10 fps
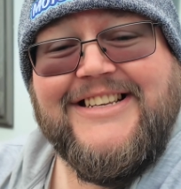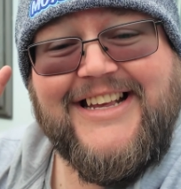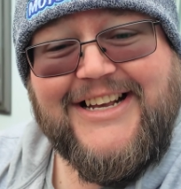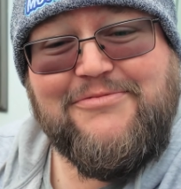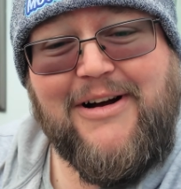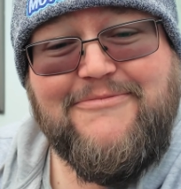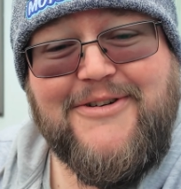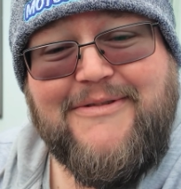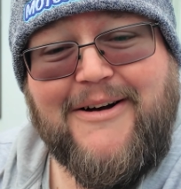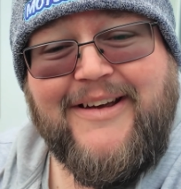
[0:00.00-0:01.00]
So that's why I
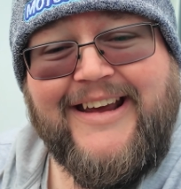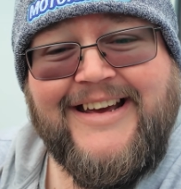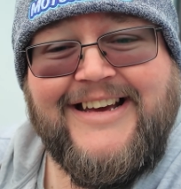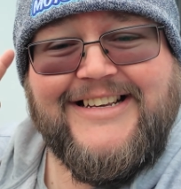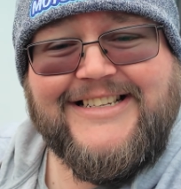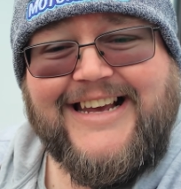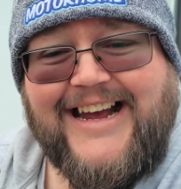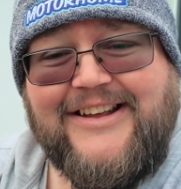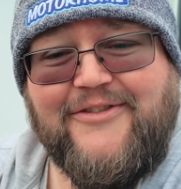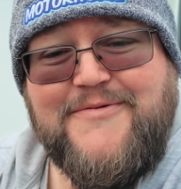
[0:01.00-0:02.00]
put them up here.
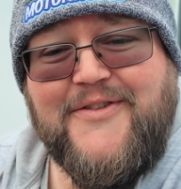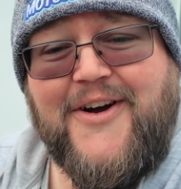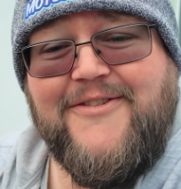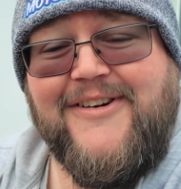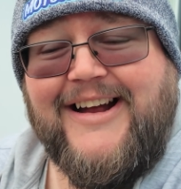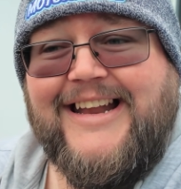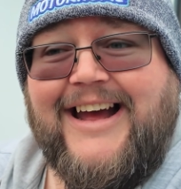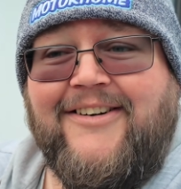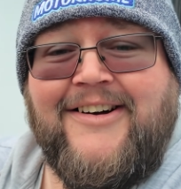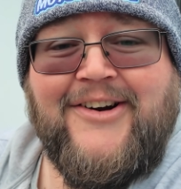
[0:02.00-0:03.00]
Scan that from your phone right
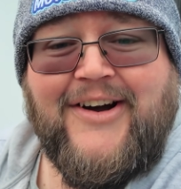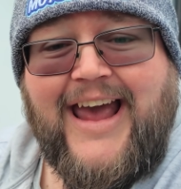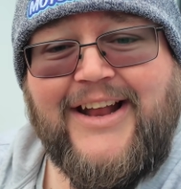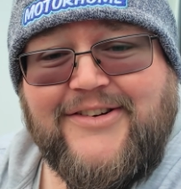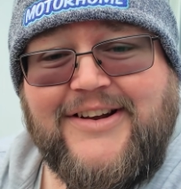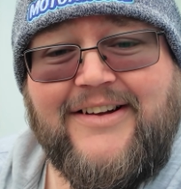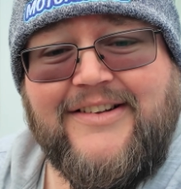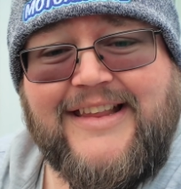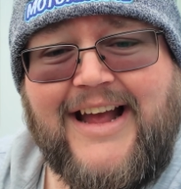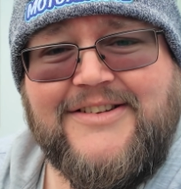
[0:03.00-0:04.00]
now, head on
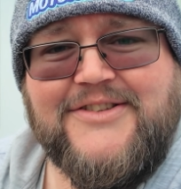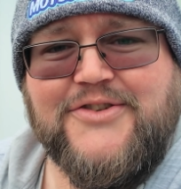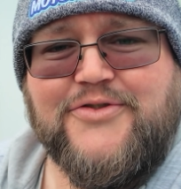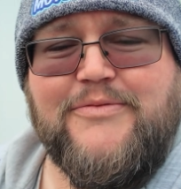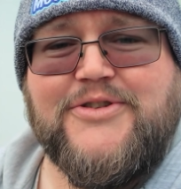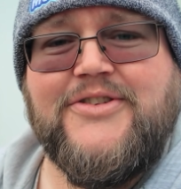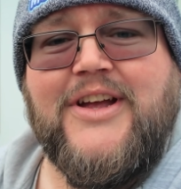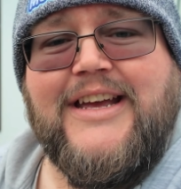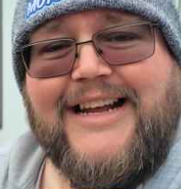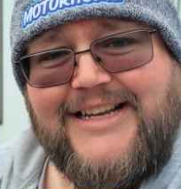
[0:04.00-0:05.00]
down into the
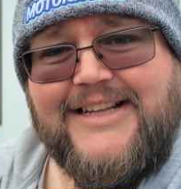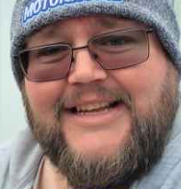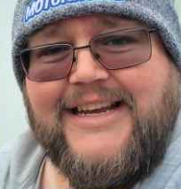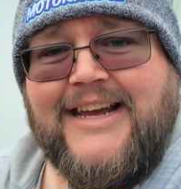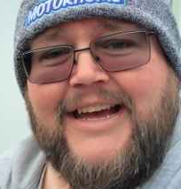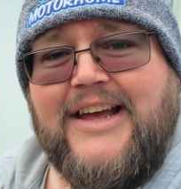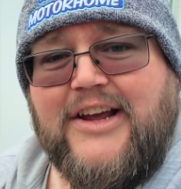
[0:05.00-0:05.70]
description, click the link,